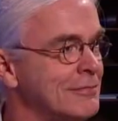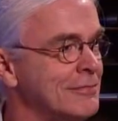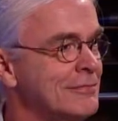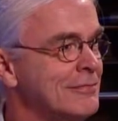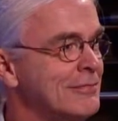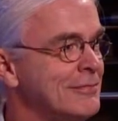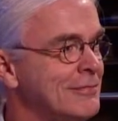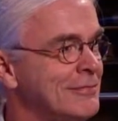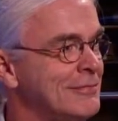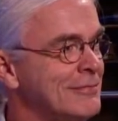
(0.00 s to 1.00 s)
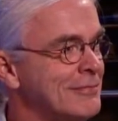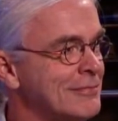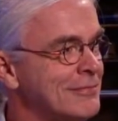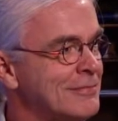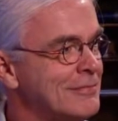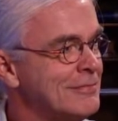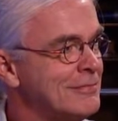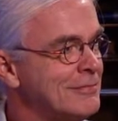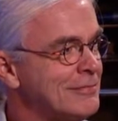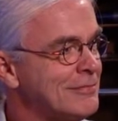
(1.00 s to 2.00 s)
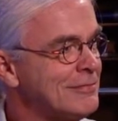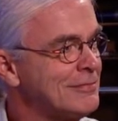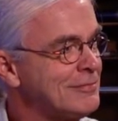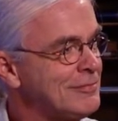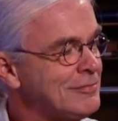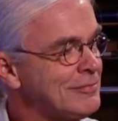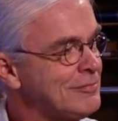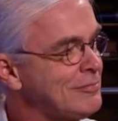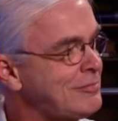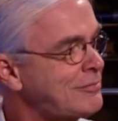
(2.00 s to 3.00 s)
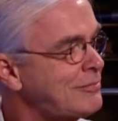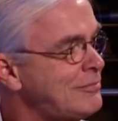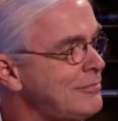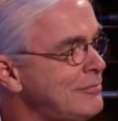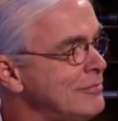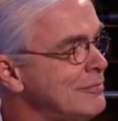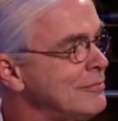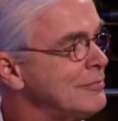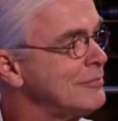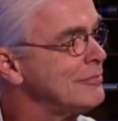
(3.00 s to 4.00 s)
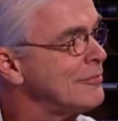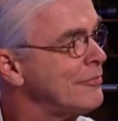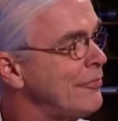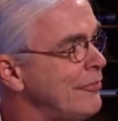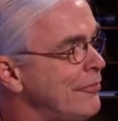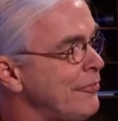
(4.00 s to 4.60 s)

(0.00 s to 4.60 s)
The person shown says nothing.